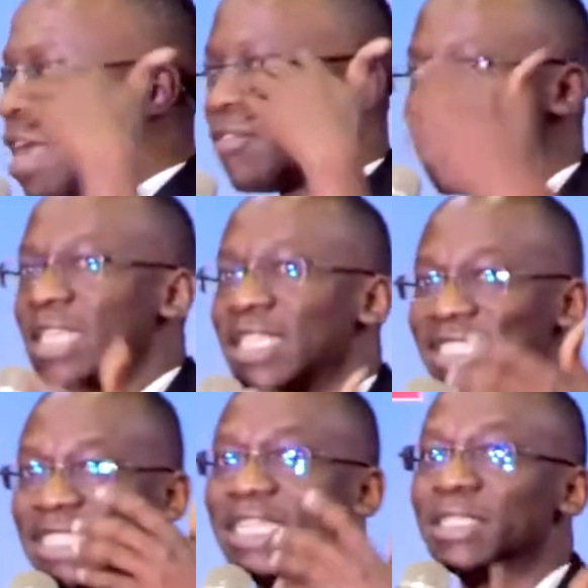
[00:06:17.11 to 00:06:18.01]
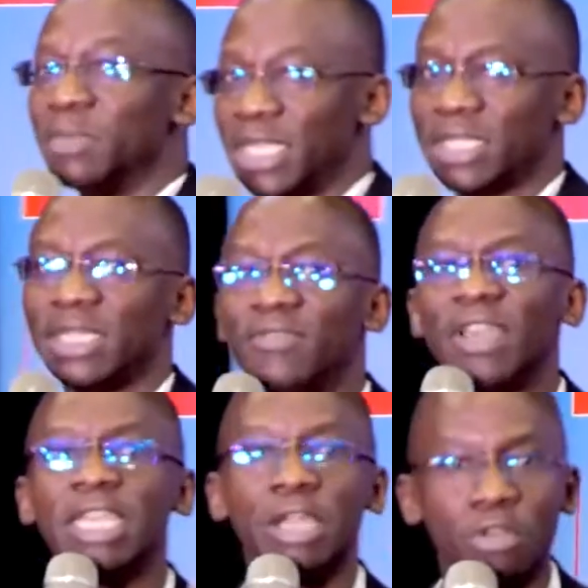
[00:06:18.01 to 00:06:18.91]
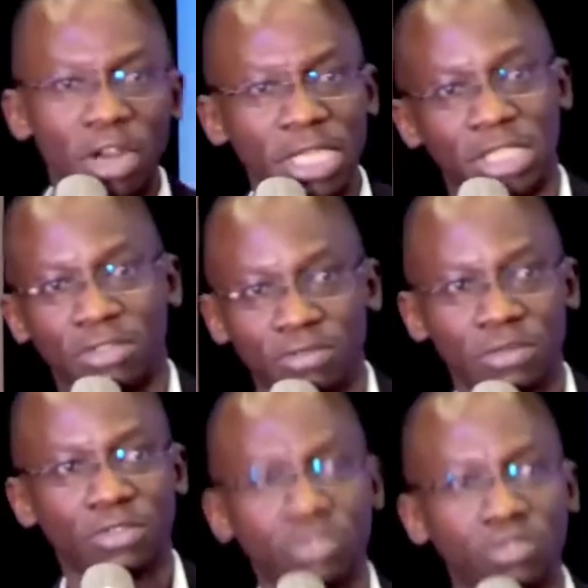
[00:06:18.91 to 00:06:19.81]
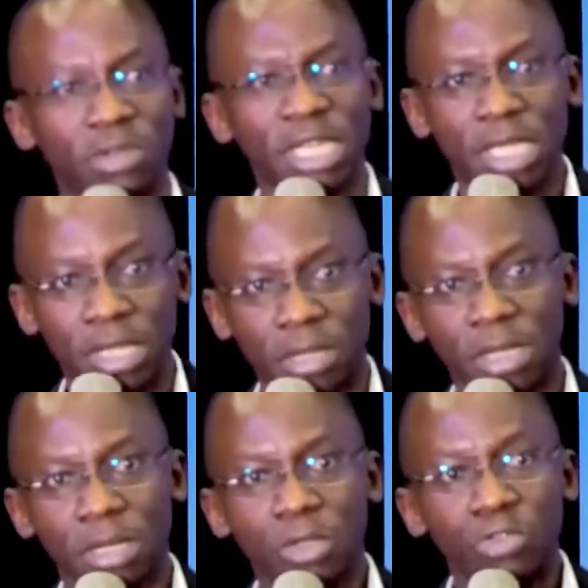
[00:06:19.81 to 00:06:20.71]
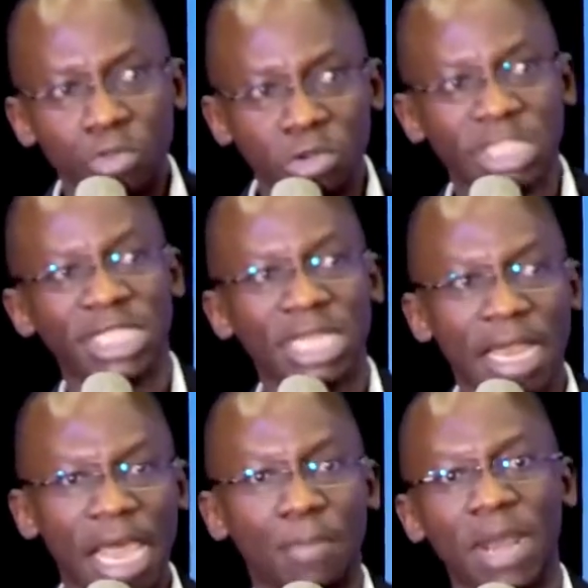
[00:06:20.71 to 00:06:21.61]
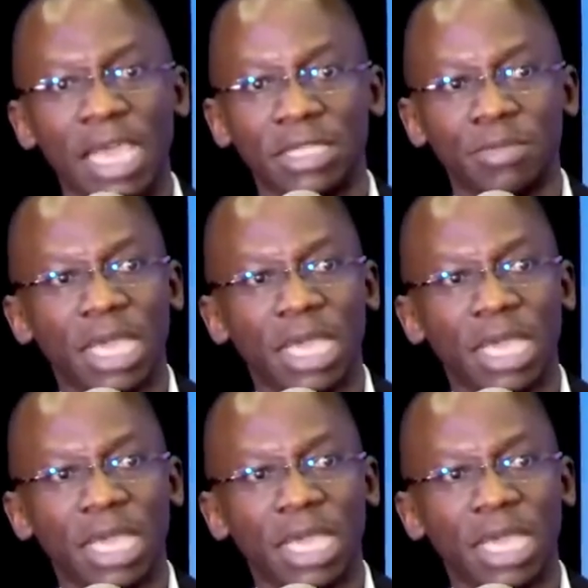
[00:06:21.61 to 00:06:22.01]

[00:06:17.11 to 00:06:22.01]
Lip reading: have that excitement, even the knowledge to really use it and apply it